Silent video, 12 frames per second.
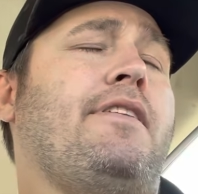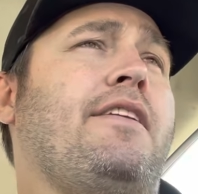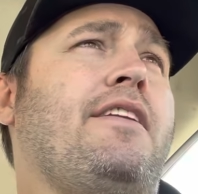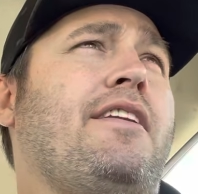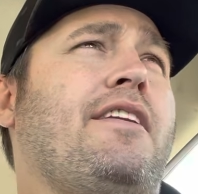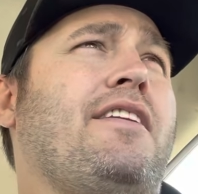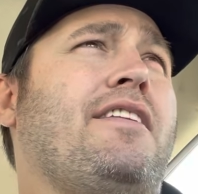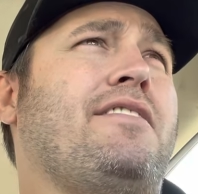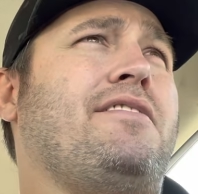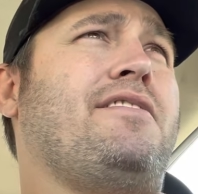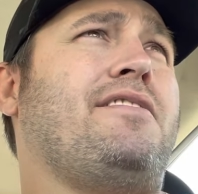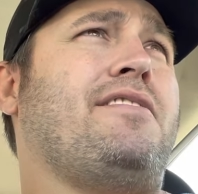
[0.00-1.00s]

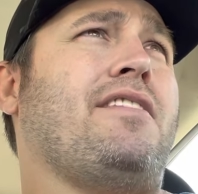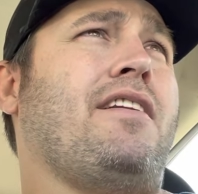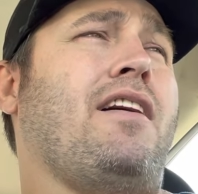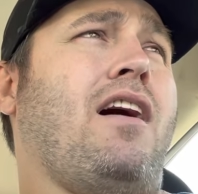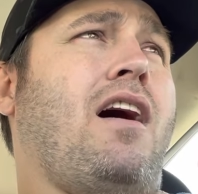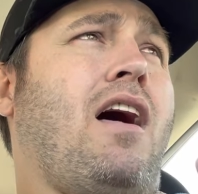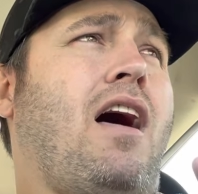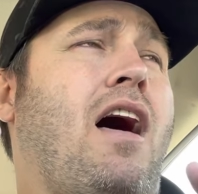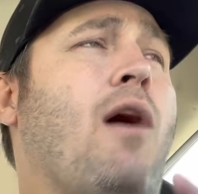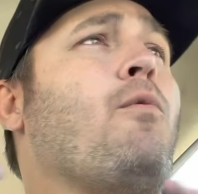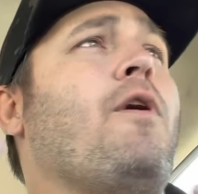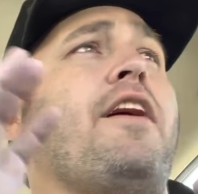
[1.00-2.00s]

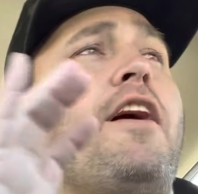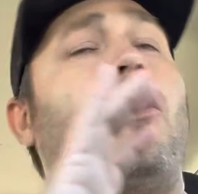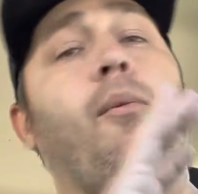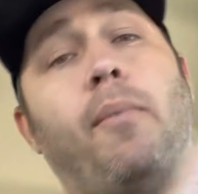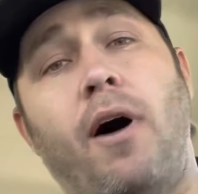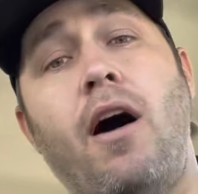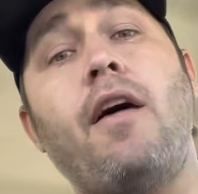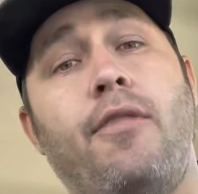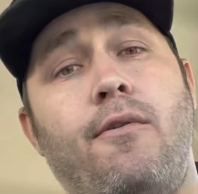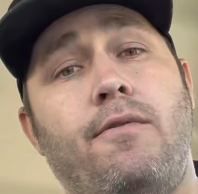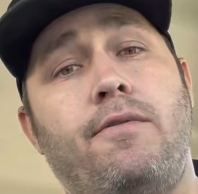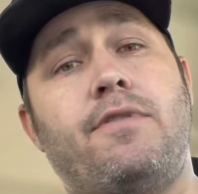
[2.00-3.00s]
I want to help
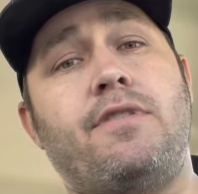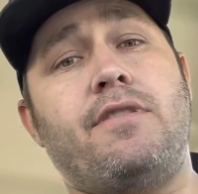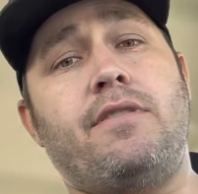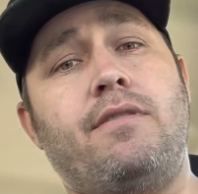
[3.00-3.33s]
others.